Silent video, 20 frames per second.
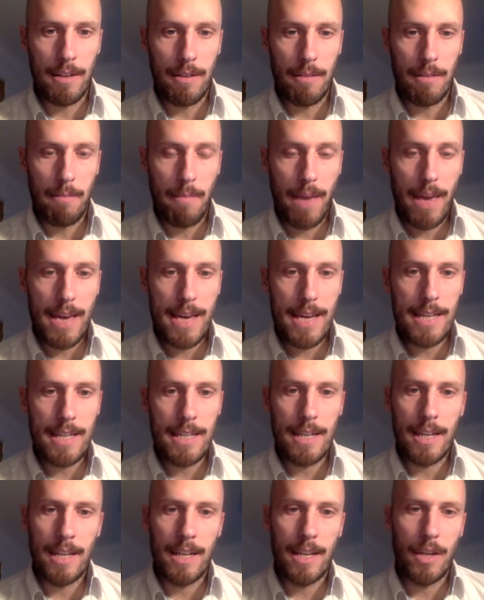made
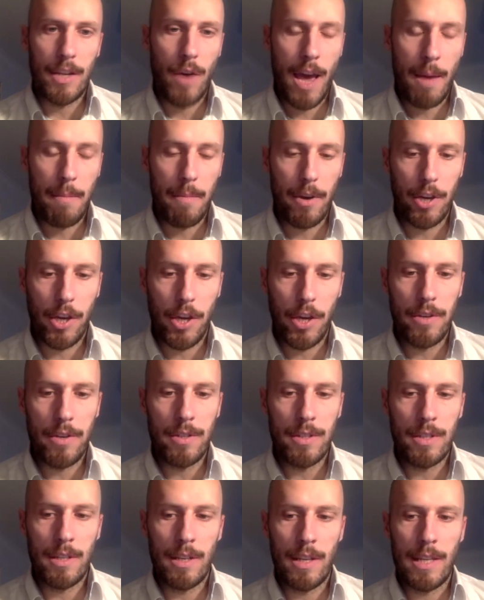and your
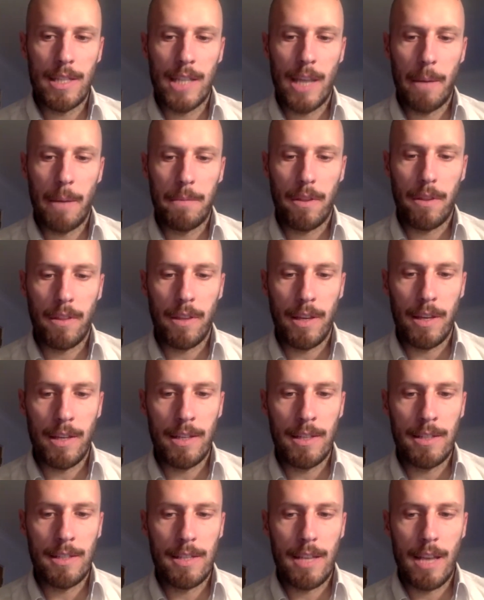MOQs and these types of
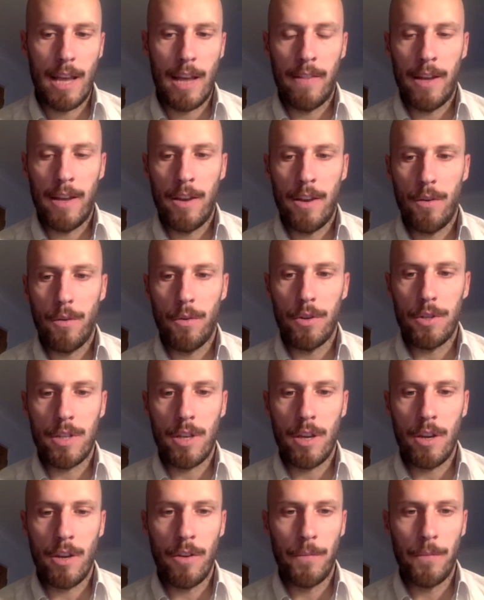things. And then
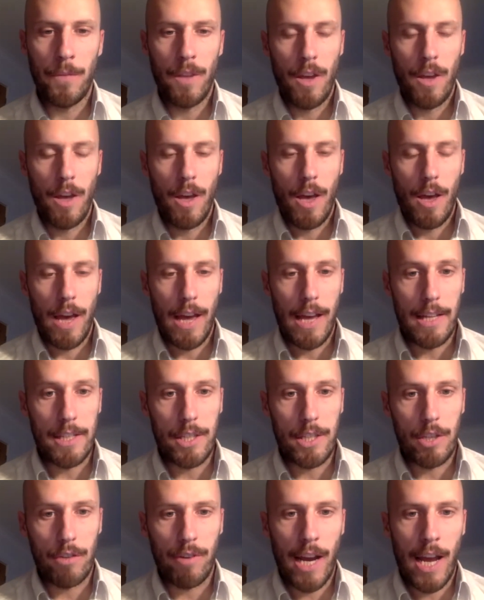also
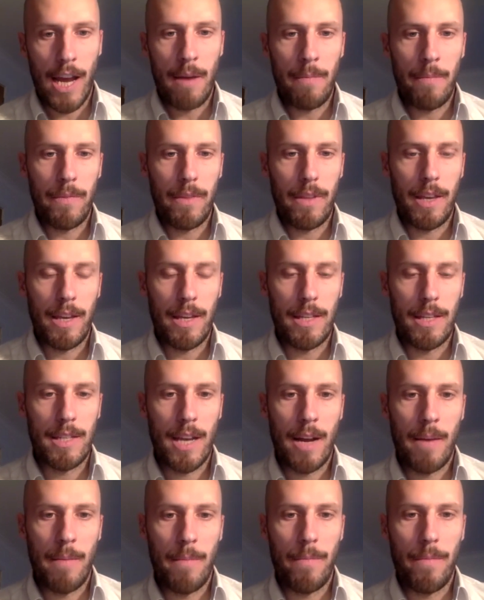Instagram is
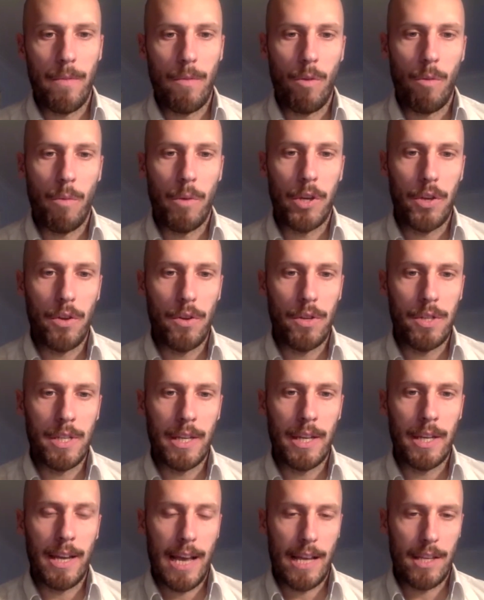um, what we're
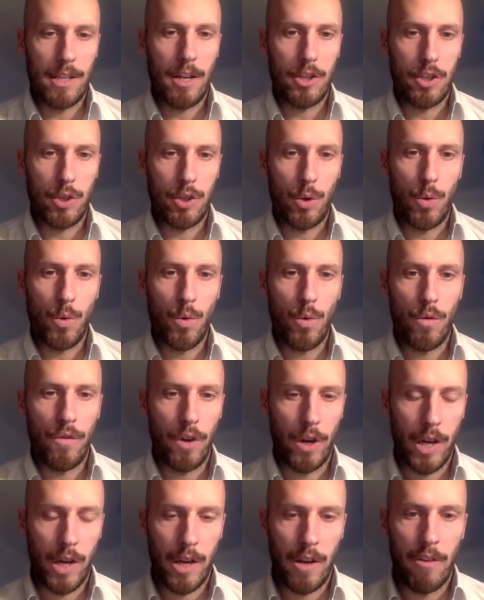using as our tool for
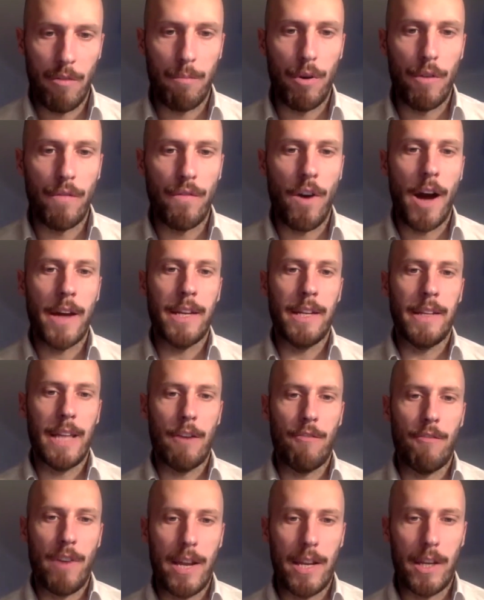kind of providing that
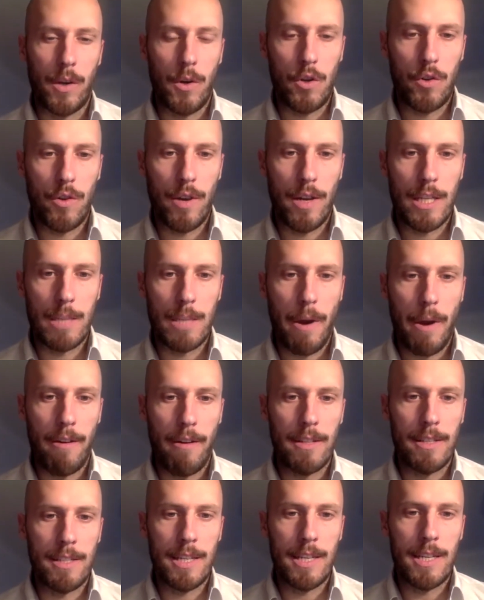radical
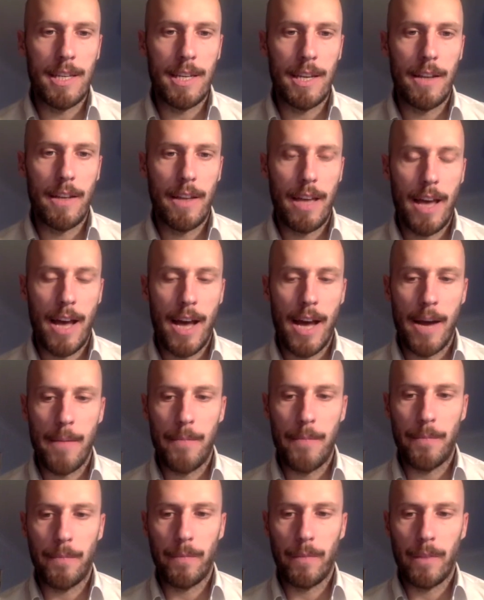transparency
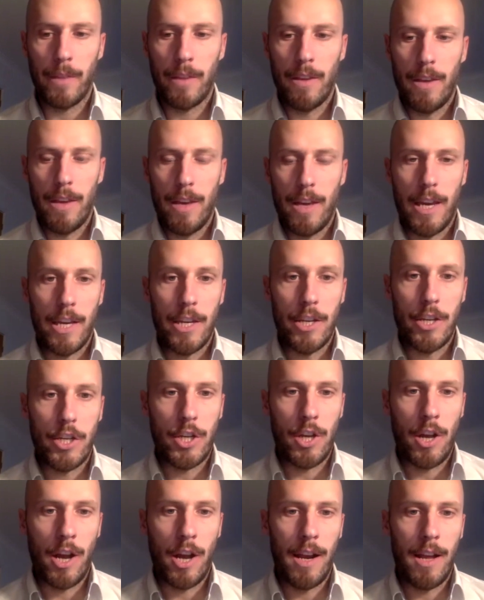um, in
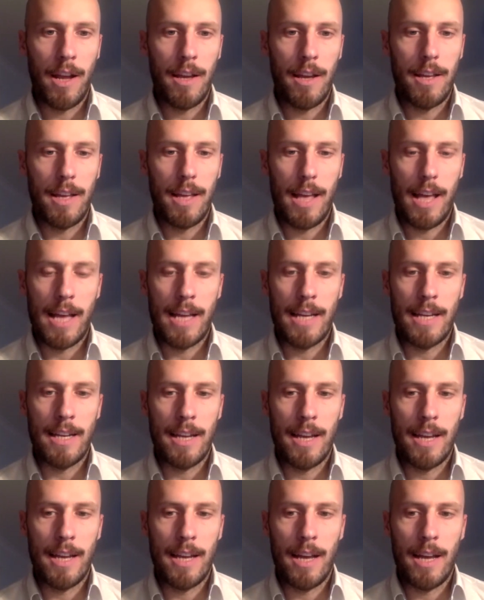China. And
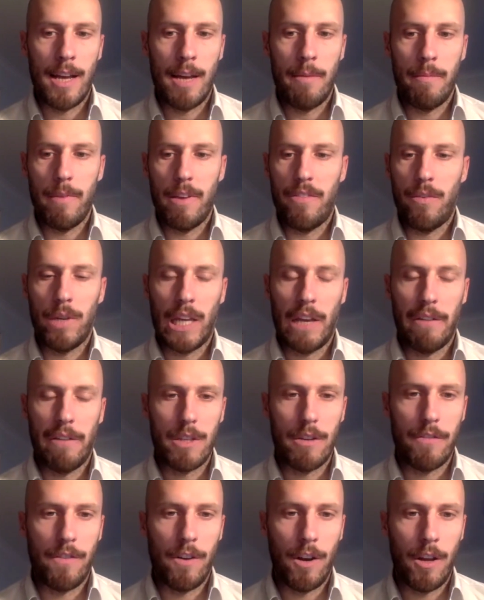um, if you want to give
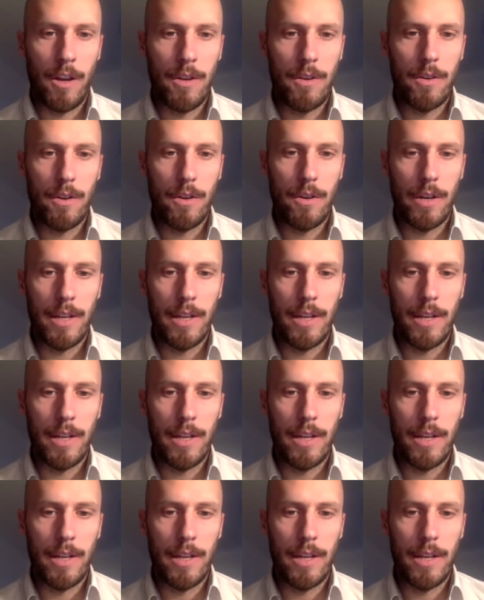us a follow on